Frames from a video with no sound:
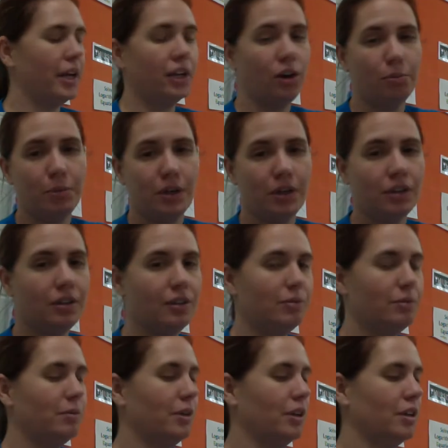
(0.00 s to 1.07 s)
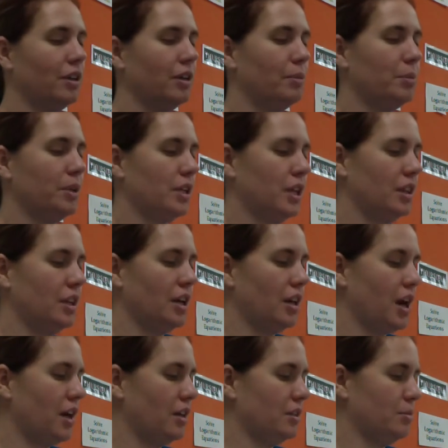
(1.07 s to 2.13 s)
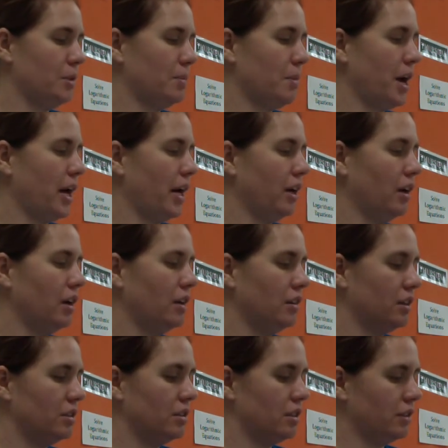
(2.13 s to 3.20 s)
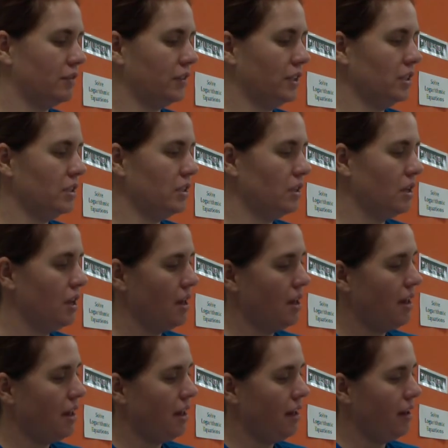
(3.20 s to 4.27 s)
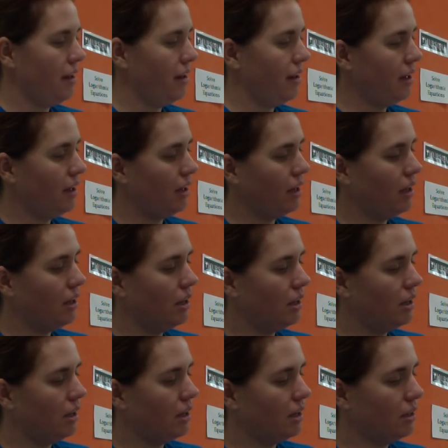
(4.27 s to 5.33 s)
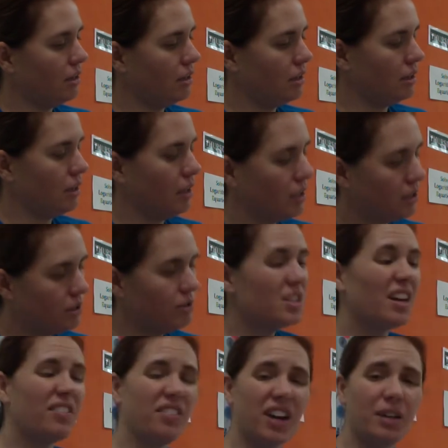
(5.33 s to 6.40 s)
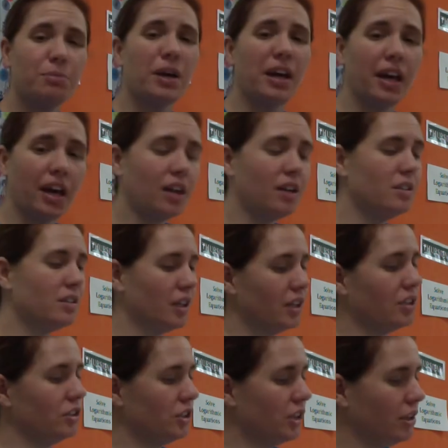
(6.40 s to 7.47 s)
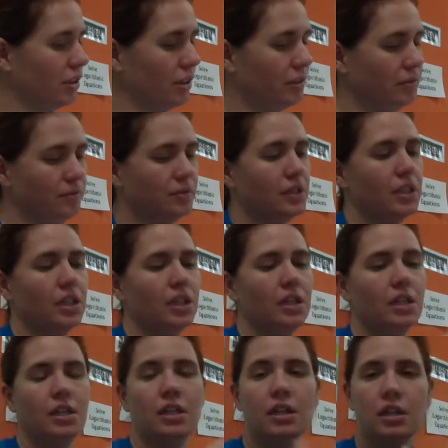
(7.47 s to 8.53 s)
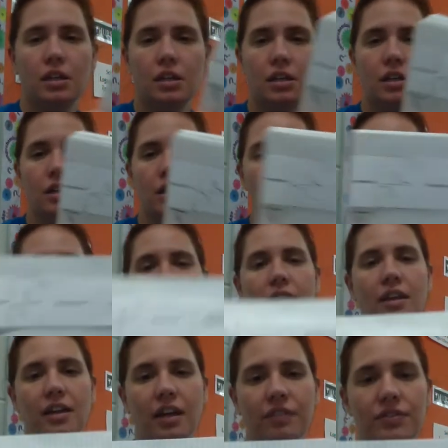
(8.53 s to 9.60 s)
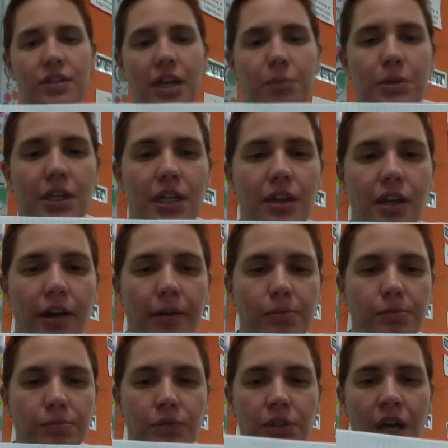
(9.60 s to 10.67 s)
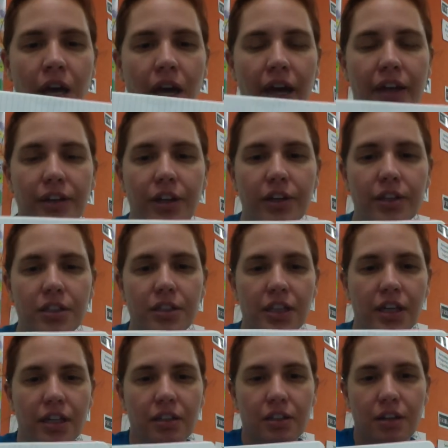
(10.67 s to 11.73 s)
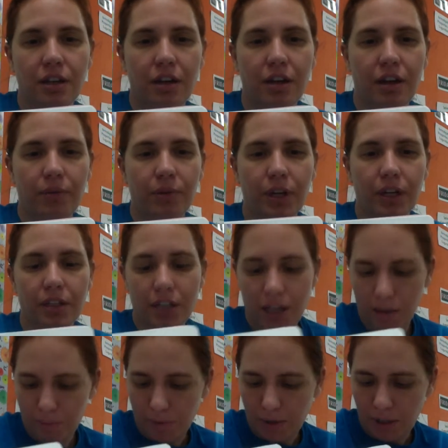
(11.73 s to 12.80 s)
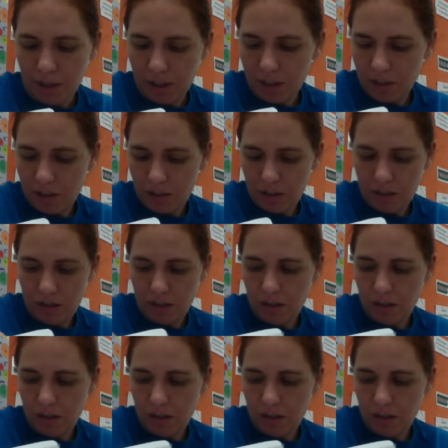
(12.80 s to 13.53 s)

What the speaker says: notebook, we're going to pretend that it has Miss Pie on this surface. And as soon as I find my A's, I can show you that I've taped it in there. And notice that when I tape it,